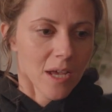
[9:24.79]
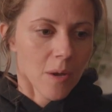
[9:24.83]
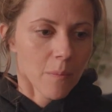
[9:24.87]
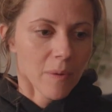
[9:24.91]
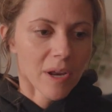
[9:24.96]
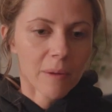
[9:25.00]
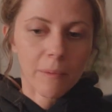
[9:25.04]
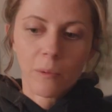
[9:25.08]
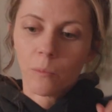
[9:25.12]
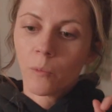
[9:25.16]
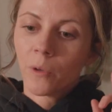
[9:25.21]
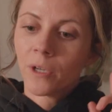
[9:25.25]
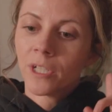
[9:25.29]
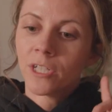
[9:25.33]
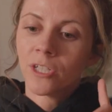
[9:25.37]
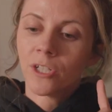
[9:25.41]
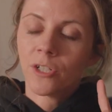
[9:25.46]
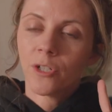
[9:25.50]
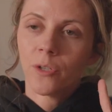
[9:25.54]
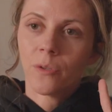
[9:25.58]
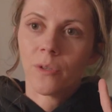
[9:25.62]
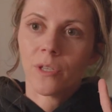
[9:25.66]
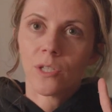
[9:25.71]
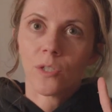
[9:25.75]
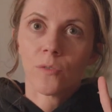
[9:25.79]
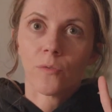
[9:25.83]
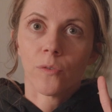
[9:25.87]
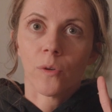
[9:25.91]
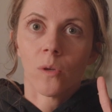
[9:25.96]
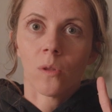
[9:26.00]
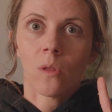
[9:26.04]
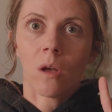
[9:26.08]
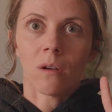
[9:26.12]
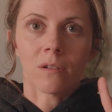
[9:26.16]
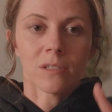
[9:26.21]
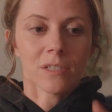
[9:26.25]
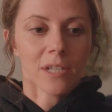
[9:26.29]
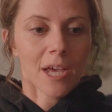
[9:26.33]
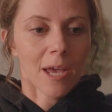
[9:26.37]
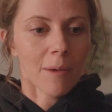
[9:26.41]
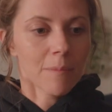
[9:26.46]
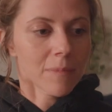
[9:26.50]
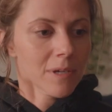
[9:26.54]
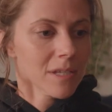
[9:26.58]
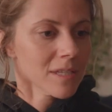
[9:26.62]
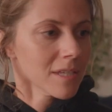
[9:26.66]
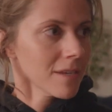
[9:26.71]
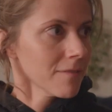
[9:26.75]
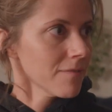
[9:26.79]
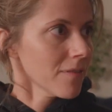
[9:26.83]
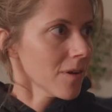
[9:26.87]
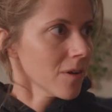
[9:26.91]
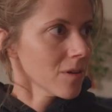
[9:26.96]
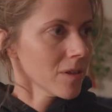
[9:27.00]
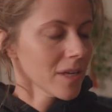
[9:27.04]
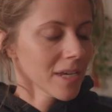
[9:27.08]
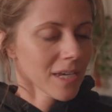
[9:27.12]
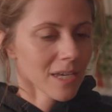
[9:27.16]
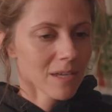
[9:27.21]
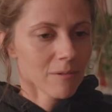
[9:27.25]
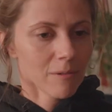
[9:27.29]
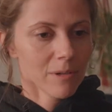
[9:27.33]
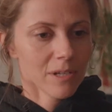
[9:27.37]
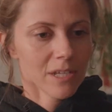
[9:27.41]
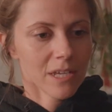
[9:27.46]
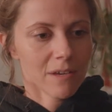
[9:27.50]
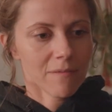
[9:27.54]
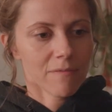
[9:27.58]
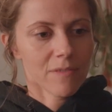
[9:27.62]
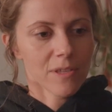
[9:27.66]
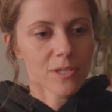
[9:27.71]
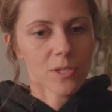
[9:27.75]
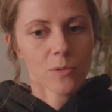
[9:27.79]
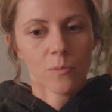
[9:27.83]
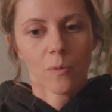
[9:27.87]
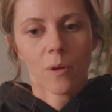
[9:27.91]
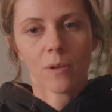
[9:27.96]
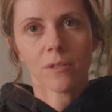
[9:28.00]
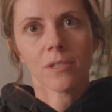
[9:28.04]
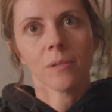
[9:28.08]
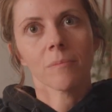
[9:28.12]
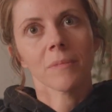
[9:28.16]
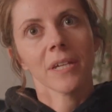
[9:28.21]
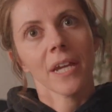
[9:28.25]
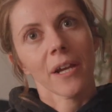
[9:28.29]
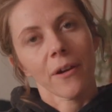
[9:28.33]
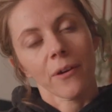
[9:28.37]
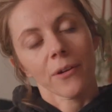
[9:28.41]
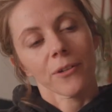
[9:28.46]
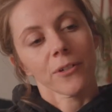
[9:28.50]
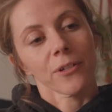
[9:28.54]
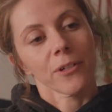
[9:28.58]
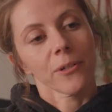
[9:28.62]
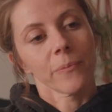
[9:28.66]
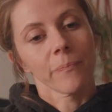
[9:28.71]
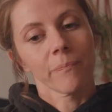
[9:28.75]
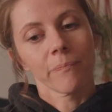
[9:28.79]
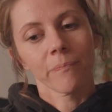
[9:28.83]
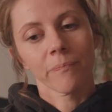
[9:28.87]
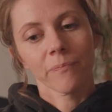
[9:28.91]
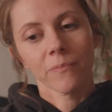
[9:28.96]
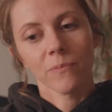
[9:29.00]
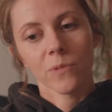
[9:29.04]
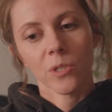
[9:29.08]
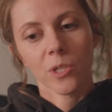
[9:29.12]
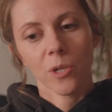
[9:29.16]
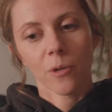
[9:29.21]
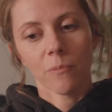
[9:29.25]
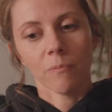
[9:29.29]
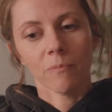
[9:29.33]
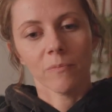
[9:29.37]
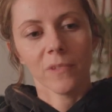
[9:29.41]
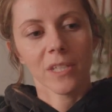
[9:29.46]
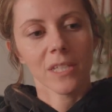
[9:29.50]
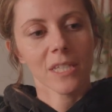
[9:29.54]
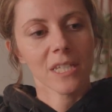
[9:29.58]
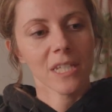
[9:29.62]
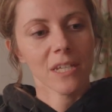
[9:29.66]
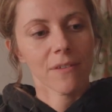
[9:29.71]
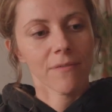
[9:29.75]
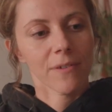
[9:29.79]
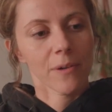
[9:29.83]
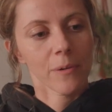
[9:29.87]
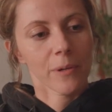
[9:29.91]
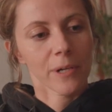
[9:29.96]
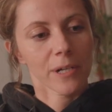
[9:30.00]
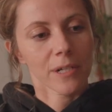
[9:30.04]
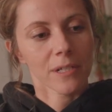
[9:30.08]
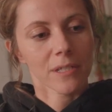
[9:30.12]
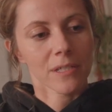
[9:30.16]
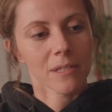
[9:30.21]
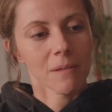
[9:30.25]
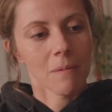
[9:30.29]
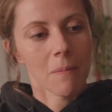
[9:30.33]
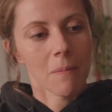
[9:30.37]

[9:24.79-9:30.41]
But I've been wanting to do this for a long time because I felt like it would give this wall some character. So yeah. Let's see if it works.